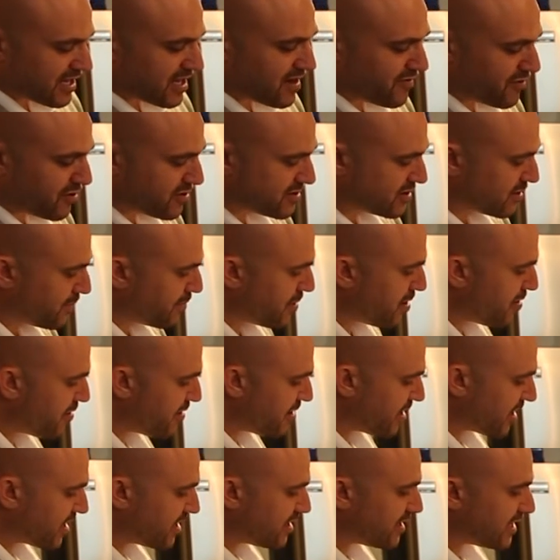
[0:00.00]
give you
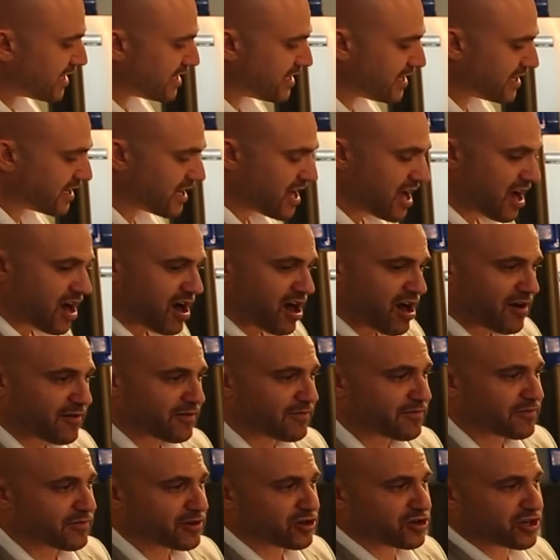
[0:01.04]
superior cleaning.
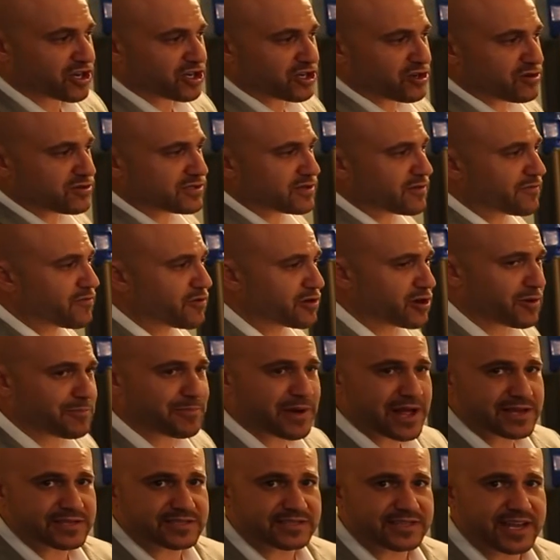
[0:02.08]
You can use it for your
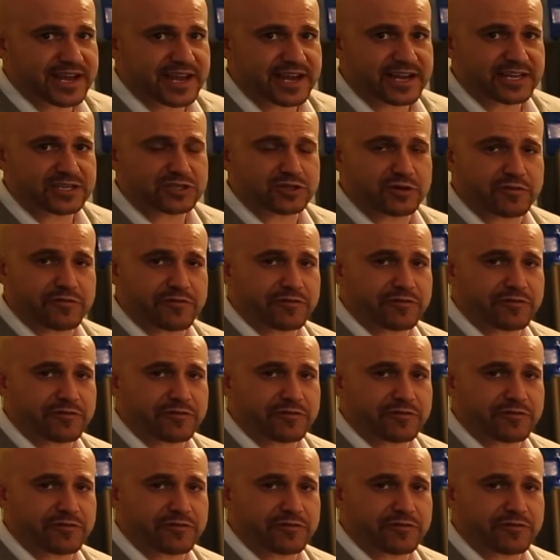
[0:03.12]
pet stains, your